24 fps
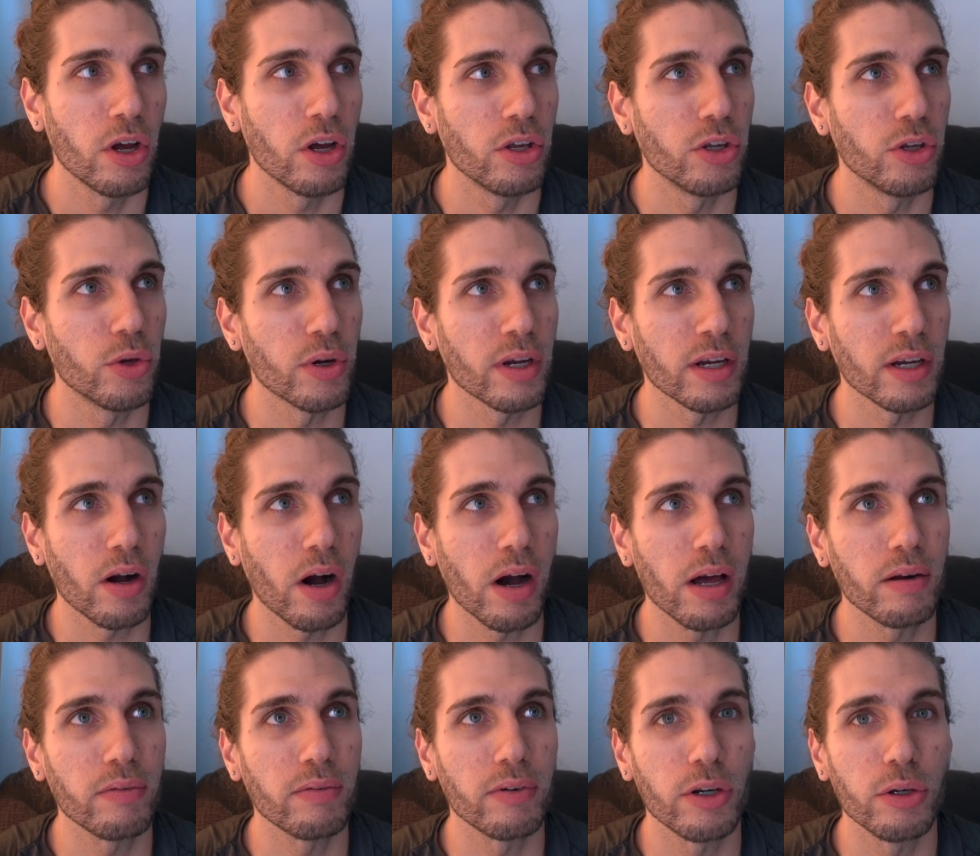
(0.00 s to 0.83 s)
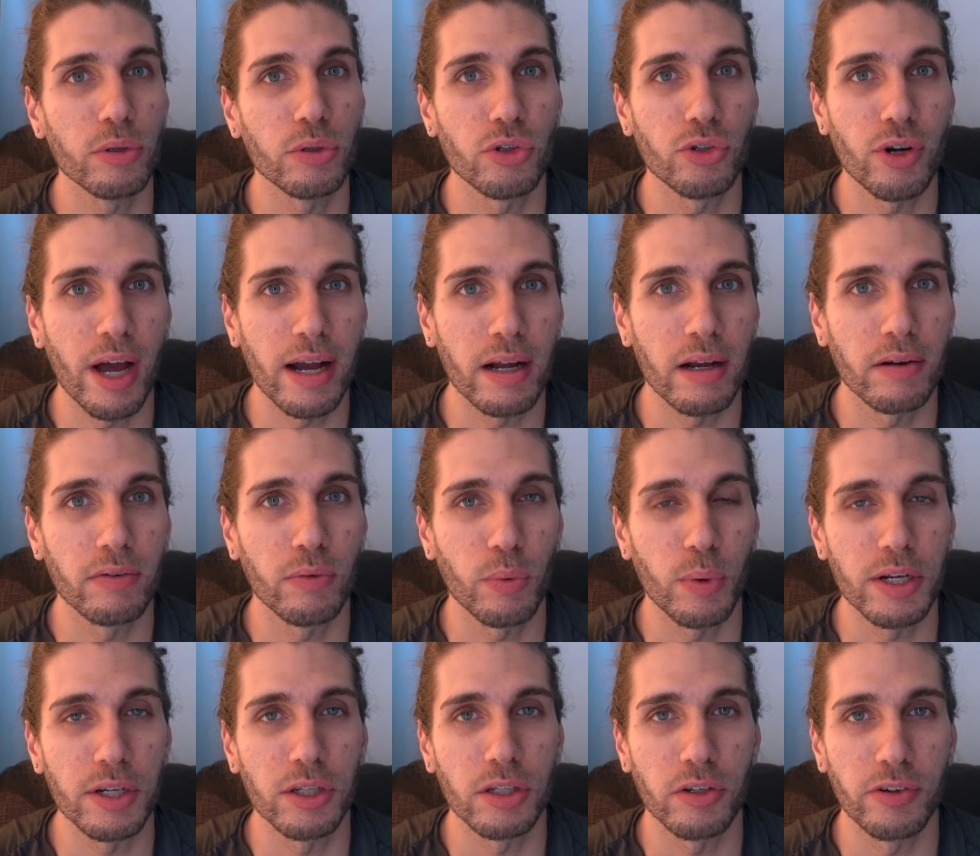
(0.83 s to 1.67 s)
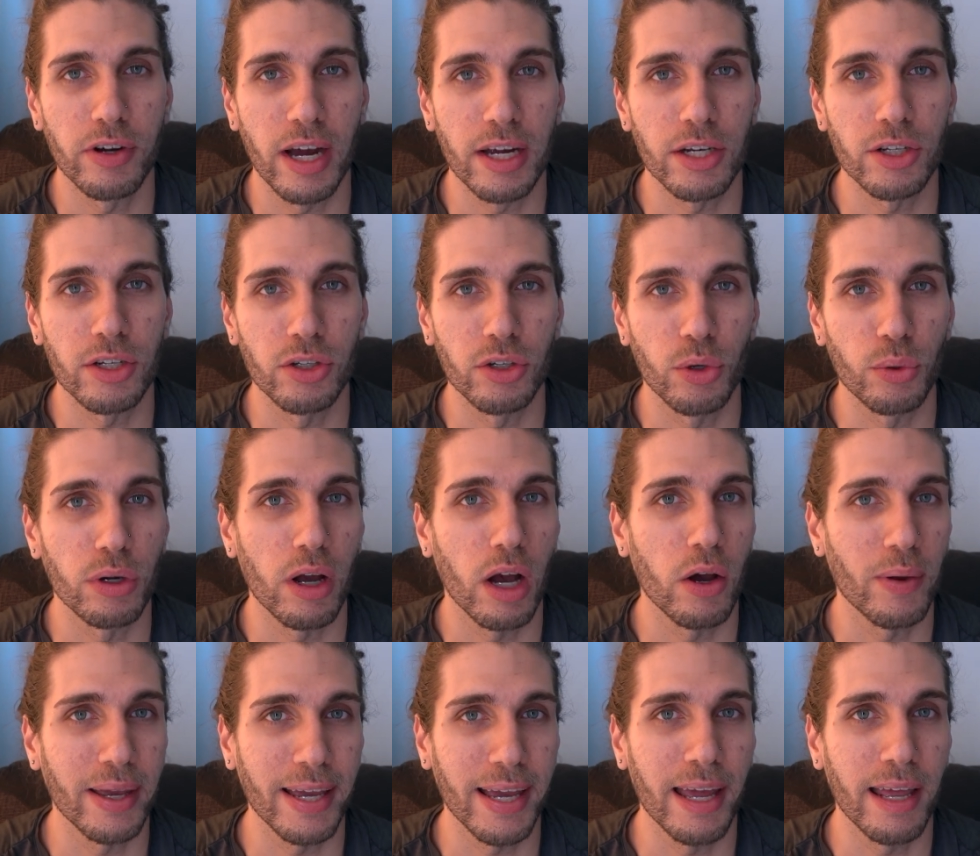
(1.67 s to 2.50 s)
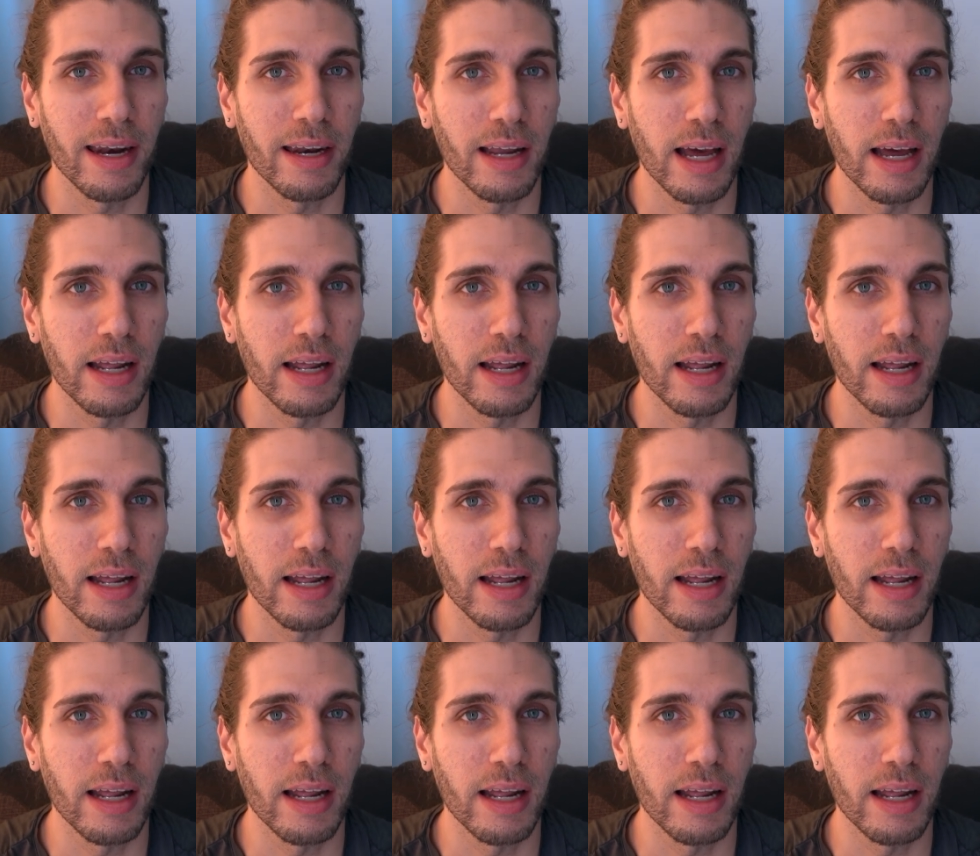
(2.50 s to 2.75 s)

you can kind of lose track of which direction you're going in.